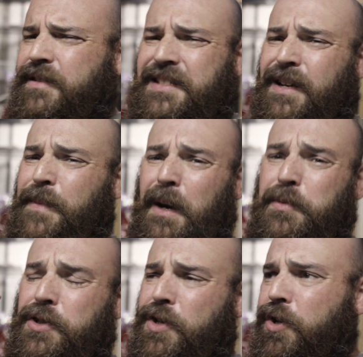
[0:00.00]
some
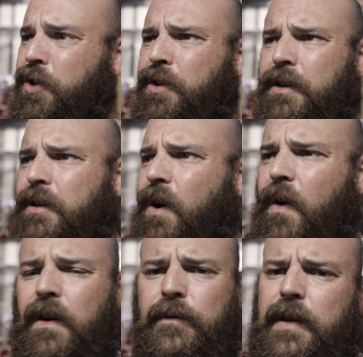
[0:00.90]
obscure
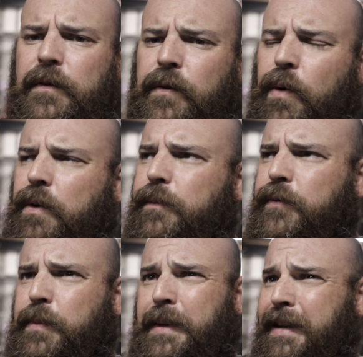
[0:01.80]
RV forum
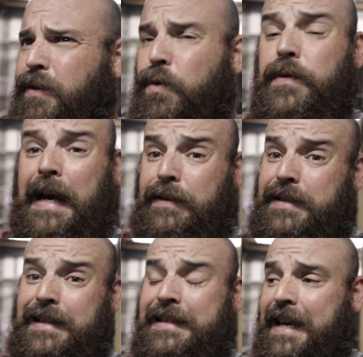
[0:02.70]
from like
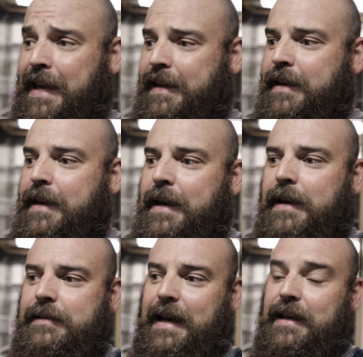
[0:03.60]
2010
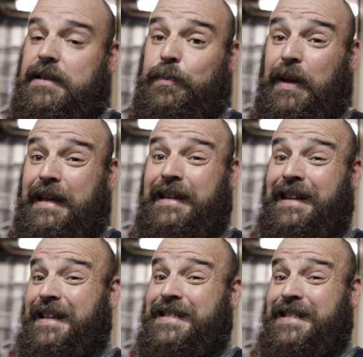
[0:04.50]
that
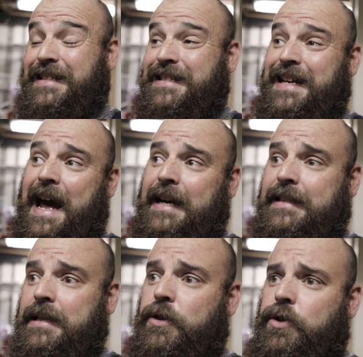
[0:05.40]
explained this
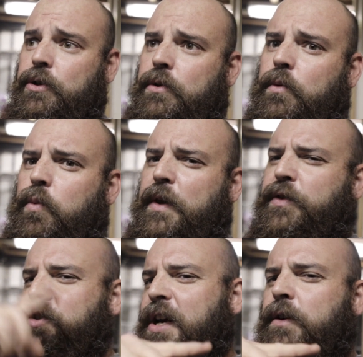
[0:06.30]
exact issue
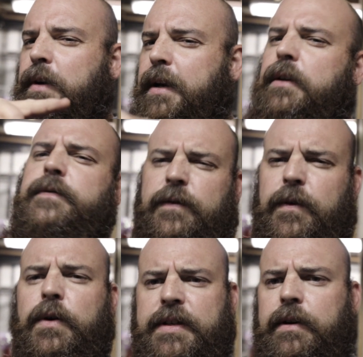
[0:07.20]
with generators for
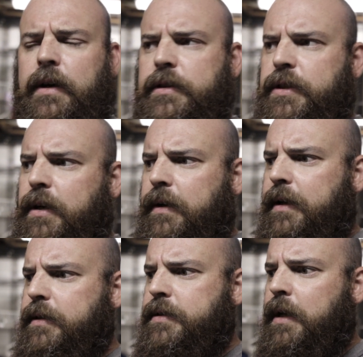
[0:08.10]
folks that are on
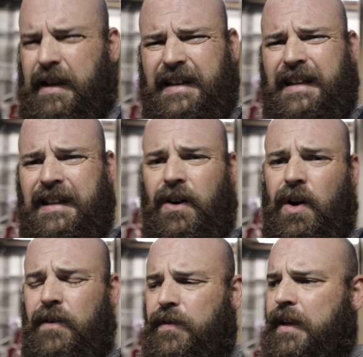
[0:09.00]
generators in their
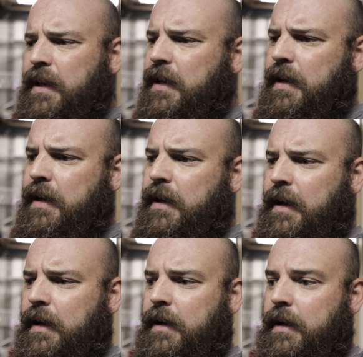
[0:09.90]
RV,
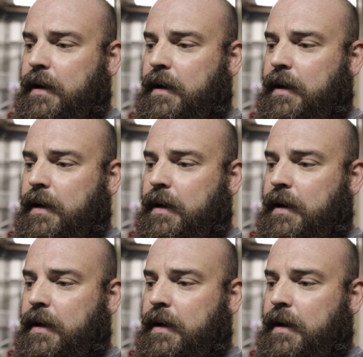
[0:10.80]
and